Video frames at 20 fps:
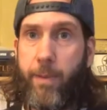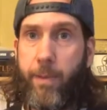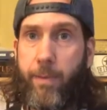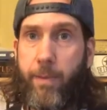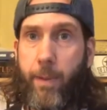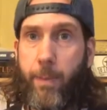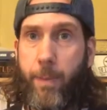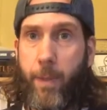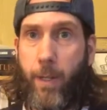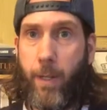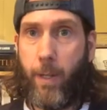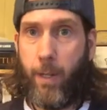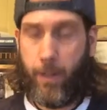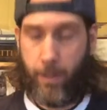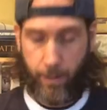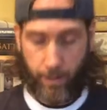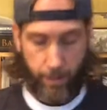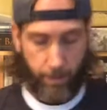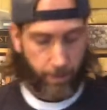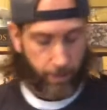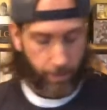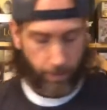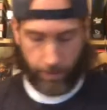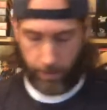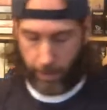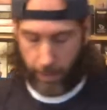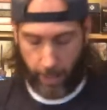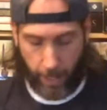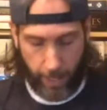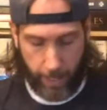from the.
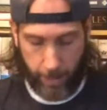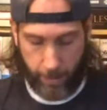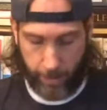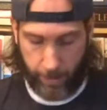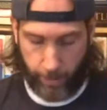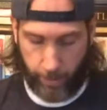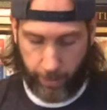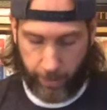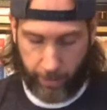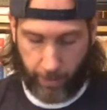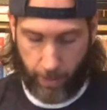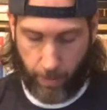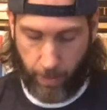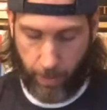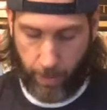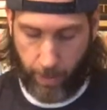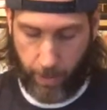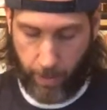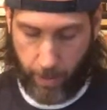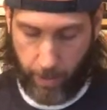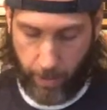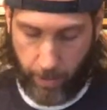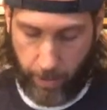I don't know what's going on.